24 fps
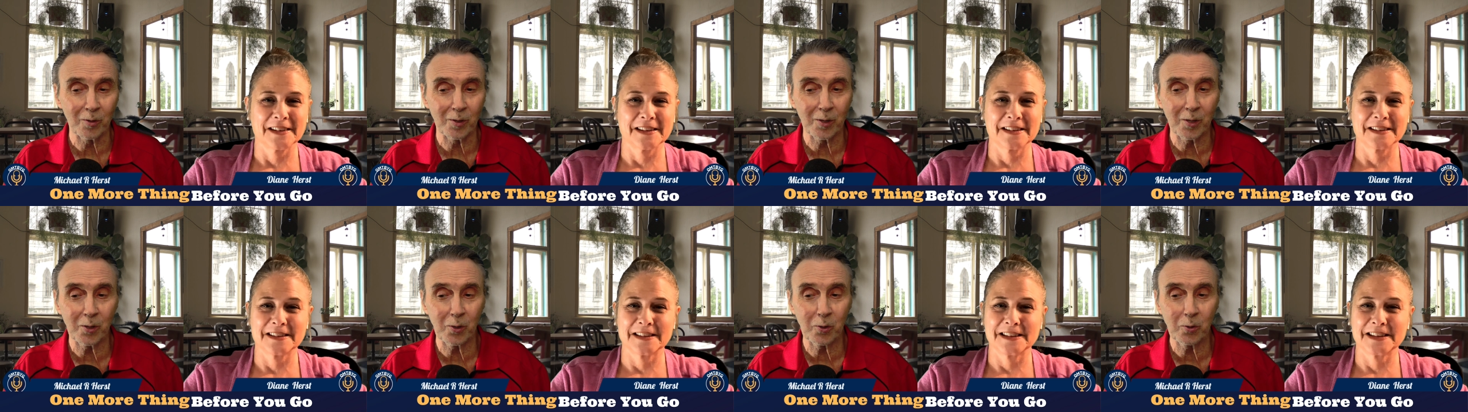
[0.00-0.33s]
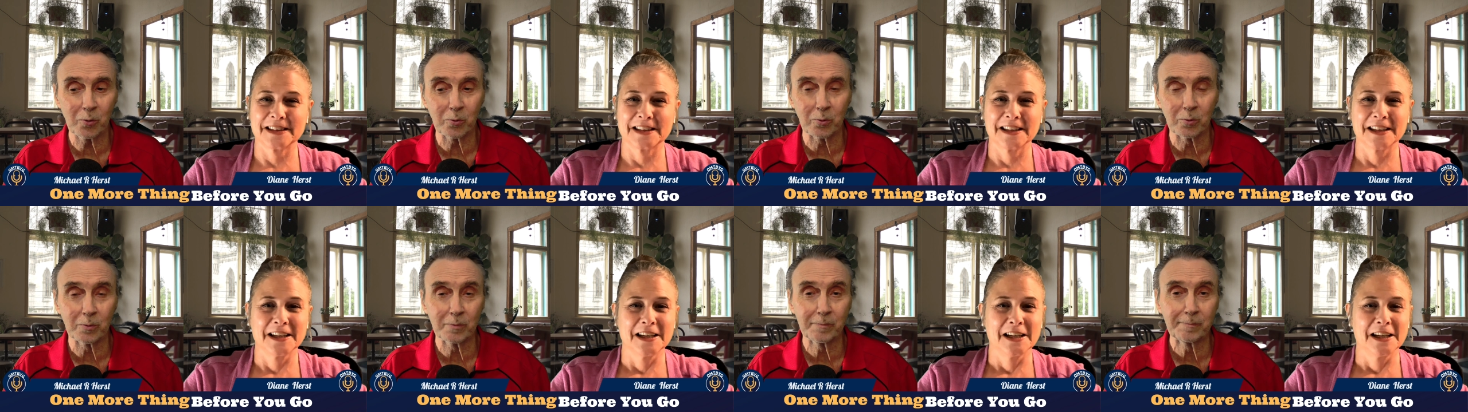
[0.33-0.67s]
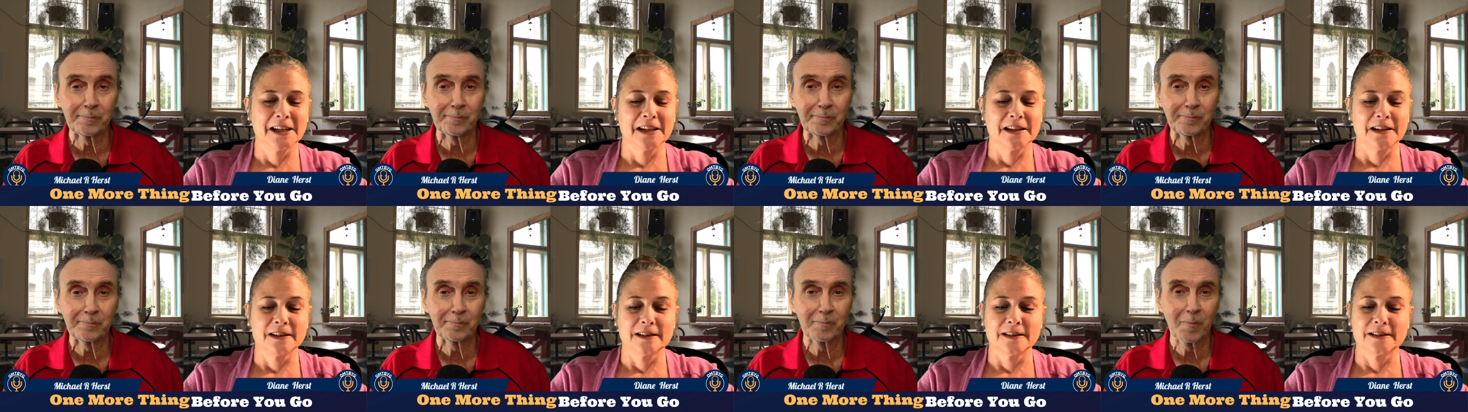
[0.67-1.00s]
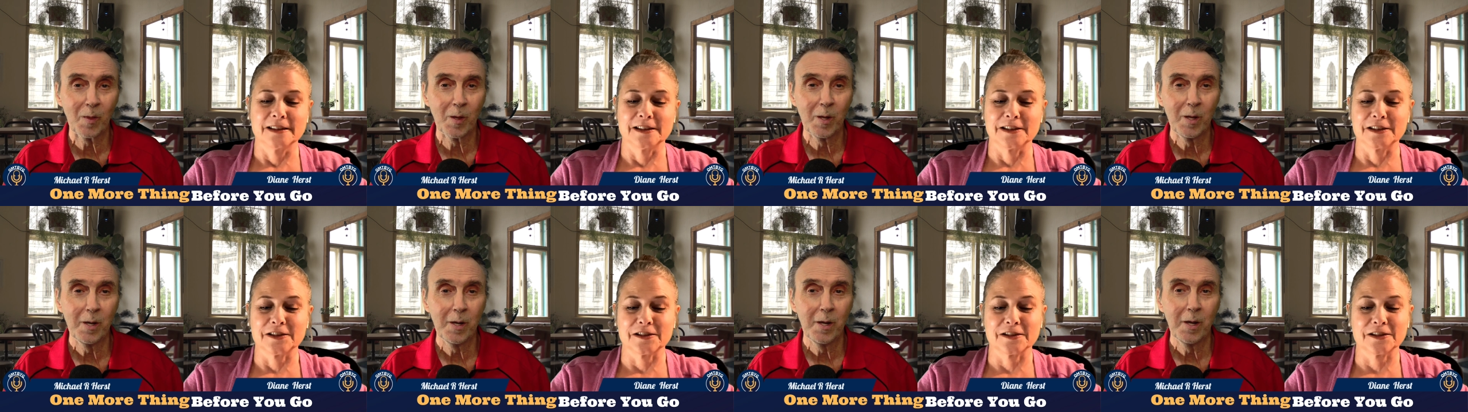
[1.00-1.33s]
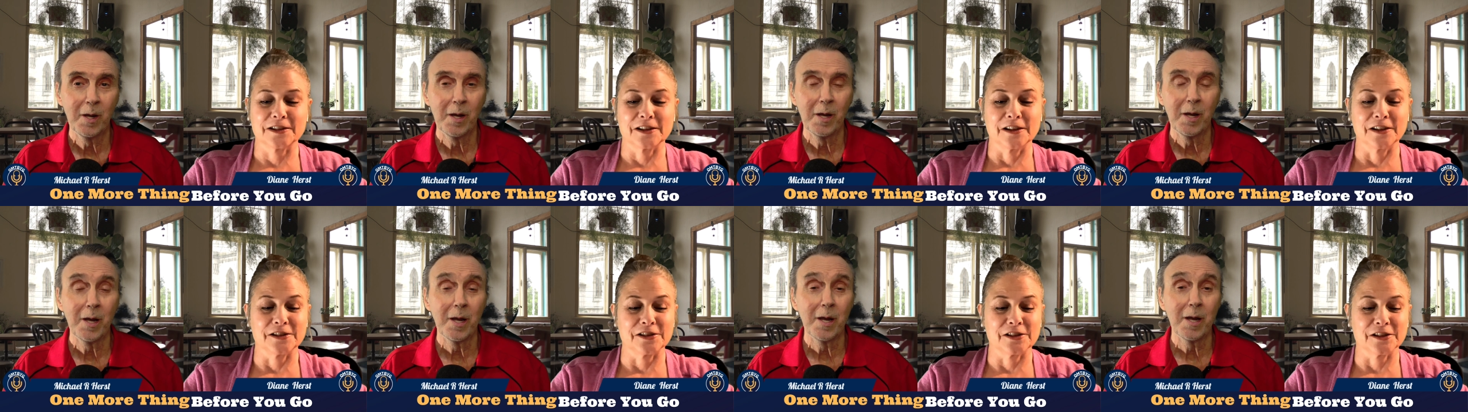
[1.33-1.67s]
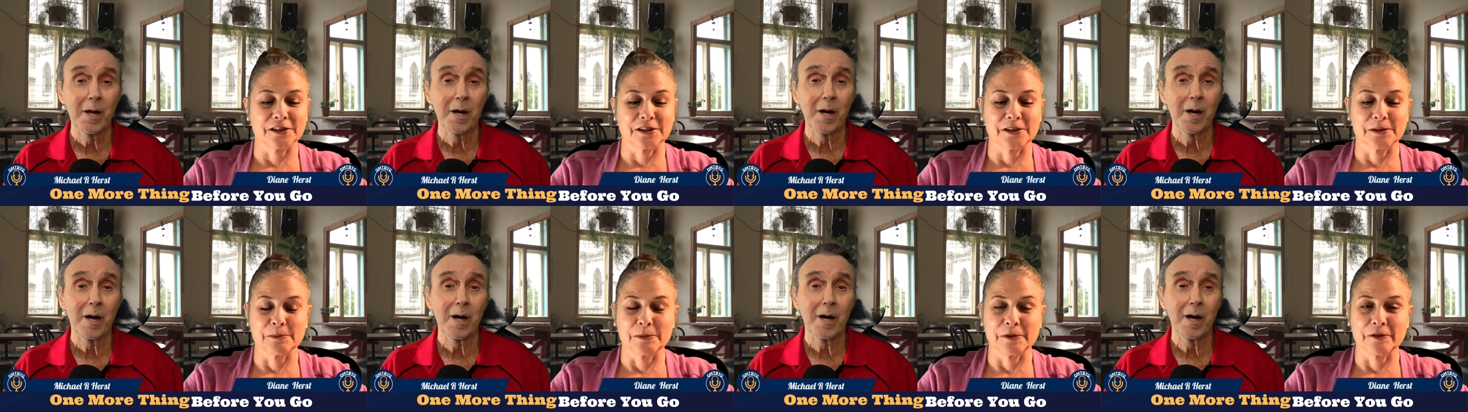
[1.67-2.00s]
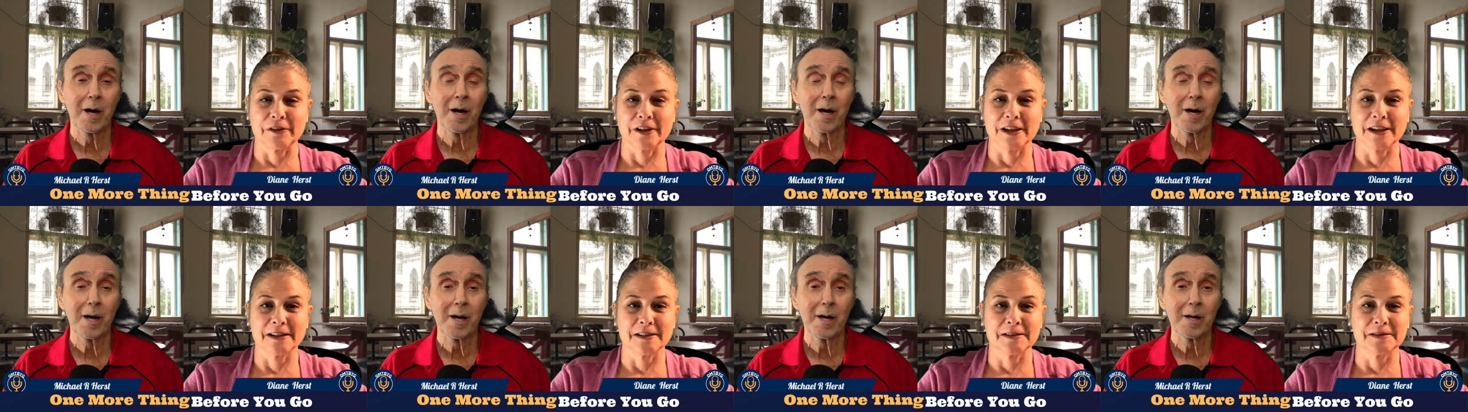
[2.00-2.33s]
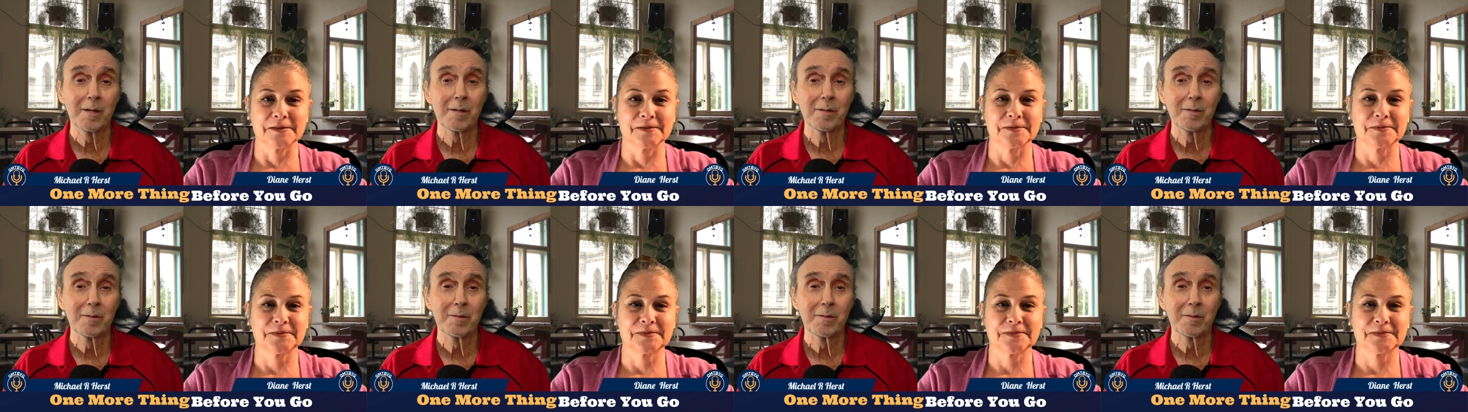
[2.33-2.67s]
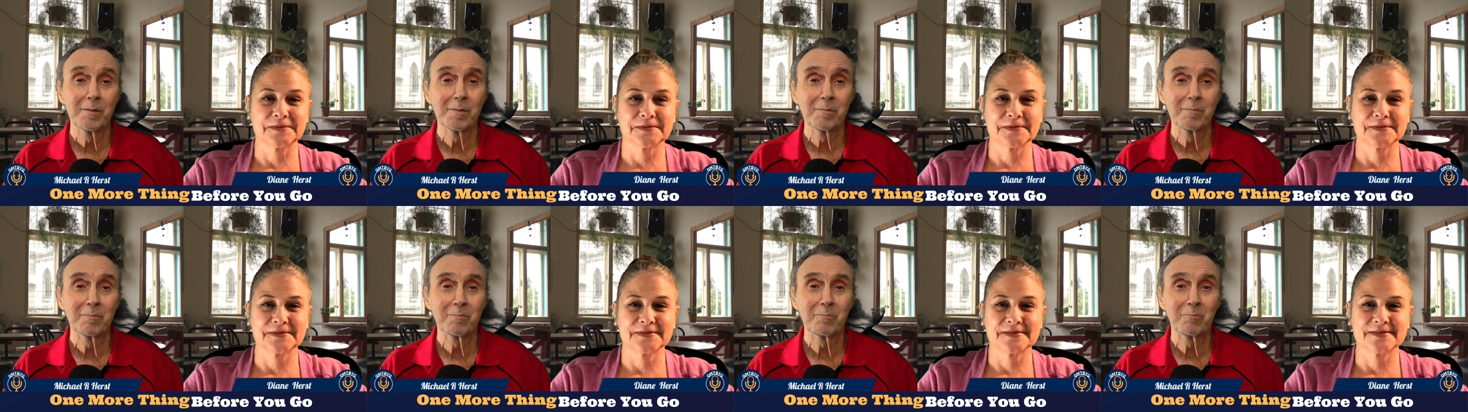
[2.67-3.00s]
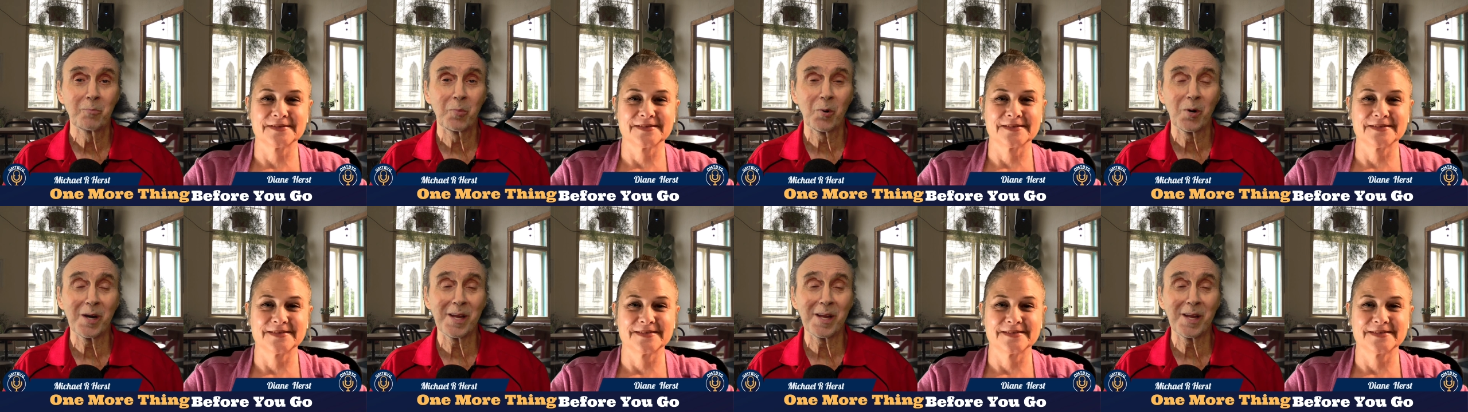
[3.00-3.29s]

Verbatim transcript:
Speaker 1: ago. It's such a good uh, movie. pretty,